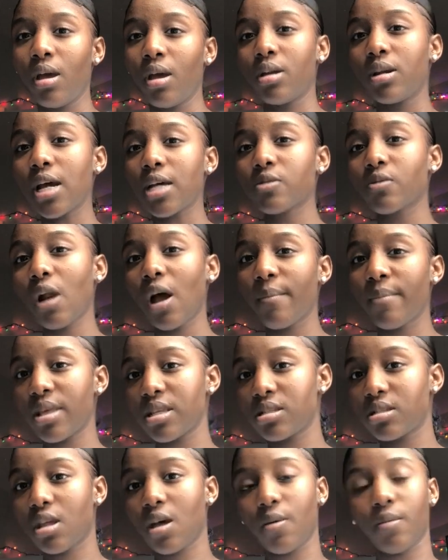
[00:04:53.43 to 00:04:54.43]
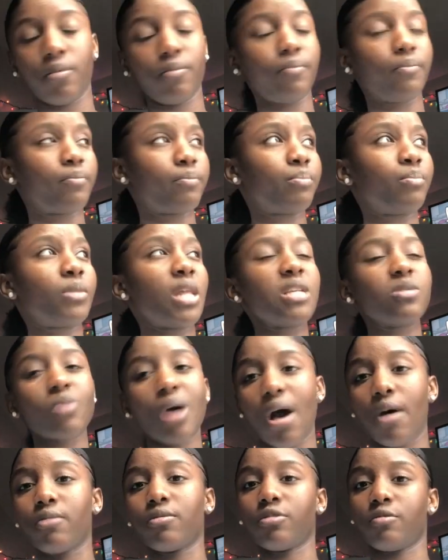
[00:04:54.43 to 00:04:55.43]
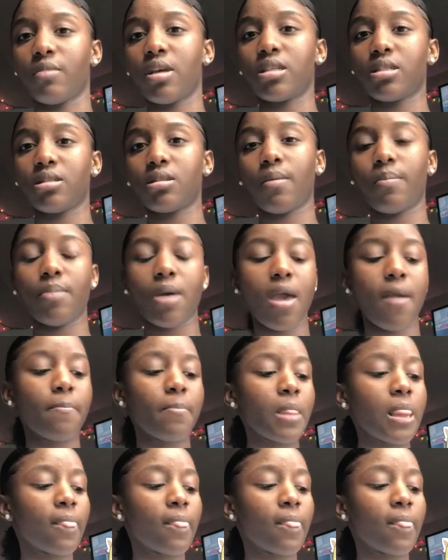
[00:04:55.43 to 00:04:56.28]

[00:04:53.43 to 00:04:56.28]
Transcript: That's what I messed up. That's why I was messed up at.